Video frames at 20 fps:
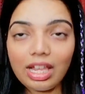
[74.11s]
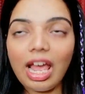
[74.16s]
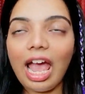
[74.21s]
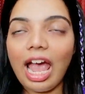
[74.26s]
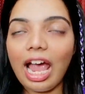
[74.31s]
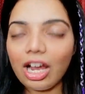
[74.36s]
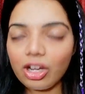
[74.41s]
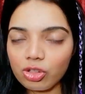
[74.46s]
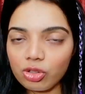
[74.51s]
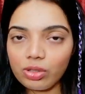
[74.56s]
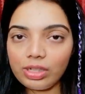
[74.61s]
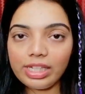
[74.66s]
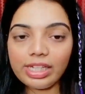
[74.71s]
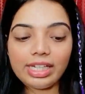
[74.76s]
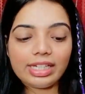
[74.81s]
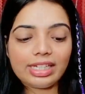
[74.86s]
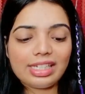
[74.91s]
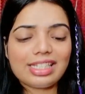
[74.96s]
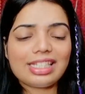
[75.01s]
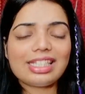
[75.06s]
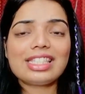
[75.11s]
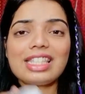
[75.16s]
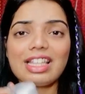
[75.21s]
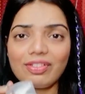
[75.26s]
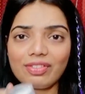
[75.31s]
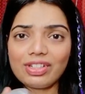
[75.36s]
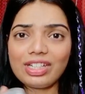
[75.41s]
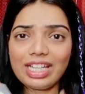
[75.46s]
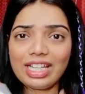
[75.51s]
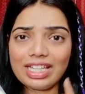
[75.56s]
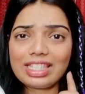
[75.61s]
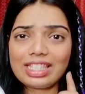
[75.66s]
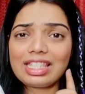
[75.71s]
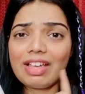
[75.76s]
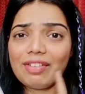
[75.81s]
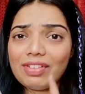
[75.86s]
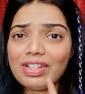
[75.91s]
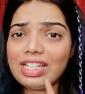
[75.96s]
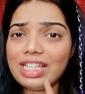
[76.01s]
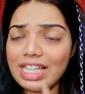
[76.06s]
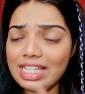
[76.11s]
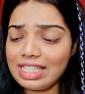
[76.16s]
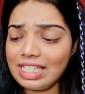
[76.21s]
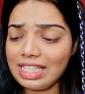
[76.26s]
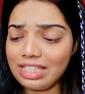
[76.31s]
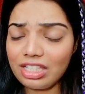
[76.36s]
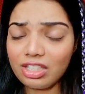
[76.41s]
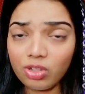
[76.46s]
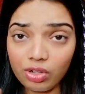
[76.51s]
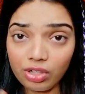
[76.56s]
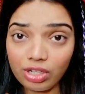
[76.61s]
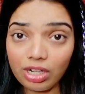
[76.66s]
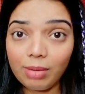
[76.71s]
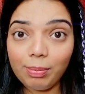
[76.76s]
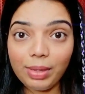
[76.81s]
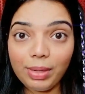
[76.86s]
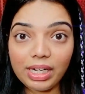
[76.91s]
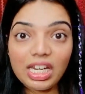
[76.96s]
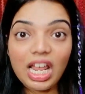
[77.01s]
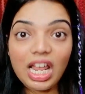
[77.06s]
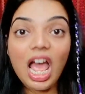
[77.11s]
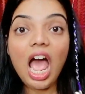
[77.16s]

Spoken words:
Actually 7 days it is written, but